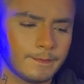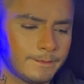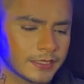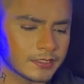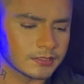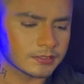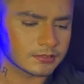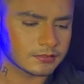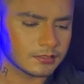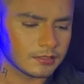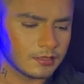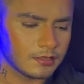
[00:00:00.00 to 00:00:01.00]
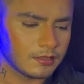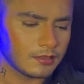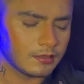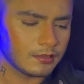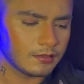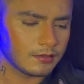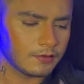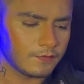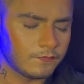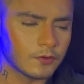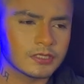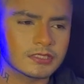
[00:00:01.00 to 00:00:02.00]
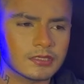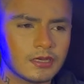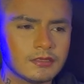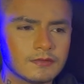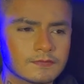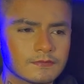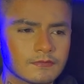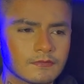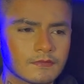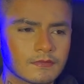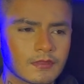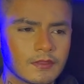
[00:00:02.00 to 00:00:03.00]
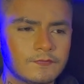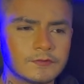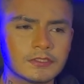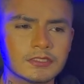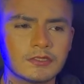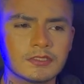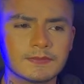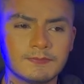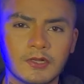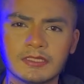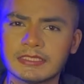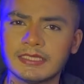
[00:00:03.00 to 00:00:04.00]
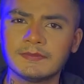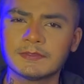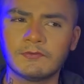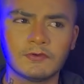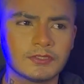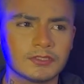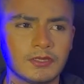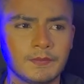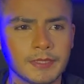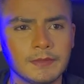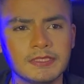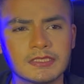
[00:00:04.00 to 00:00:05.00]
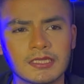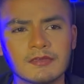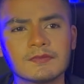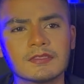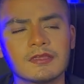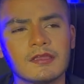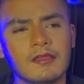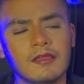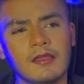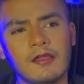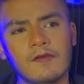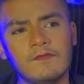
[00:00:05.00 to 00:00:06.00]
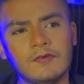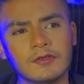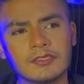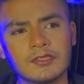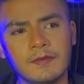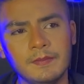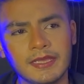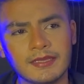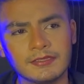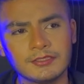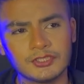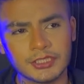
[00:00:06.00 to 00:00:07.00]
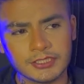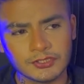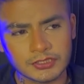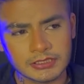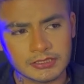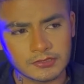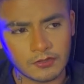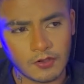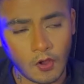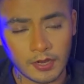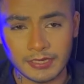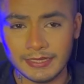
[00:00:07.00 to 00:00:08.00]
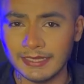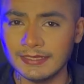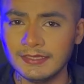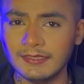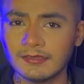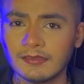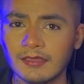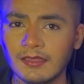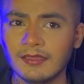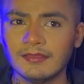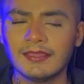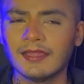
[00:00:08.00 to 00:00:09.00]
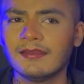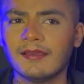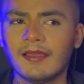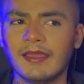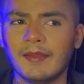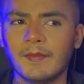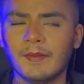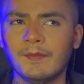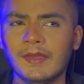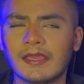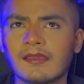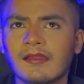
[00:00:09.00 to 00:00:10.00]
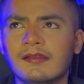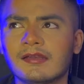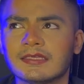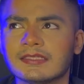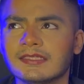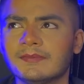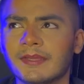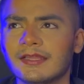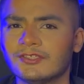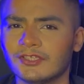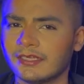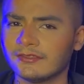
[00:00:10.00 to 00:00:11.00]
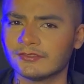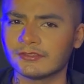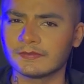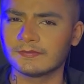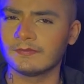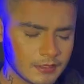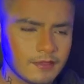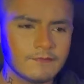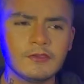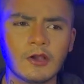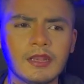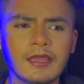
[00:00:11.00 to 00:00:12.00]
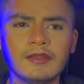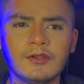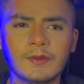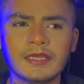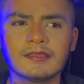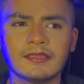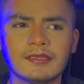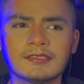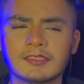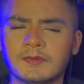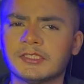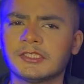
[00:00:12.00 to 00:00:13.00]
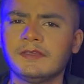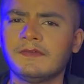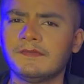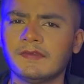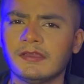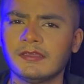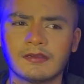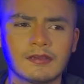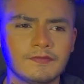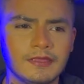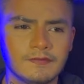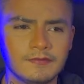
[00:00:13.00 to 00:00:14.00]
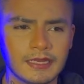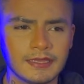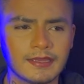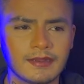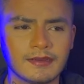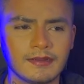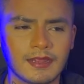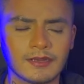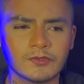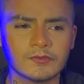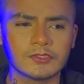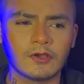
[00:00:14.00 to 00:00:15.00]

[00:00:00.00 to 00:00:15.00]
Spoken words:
Because focus on small steps, focus on baby steps, focus on making changes on a daily, then making a drastic big change. we all like doing things, especially when we are younger. We like getting tattoos